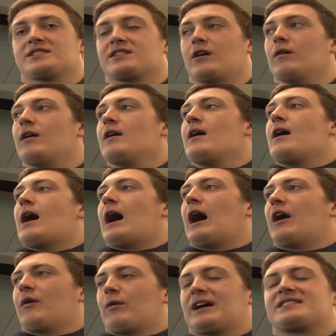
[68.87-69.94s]
So
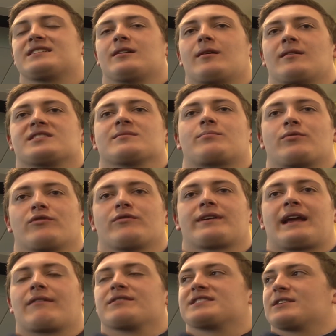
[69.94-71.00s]
uh, I see us
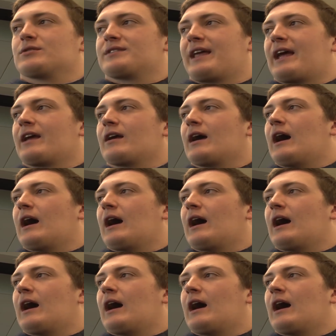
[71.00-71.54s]
improving every single day.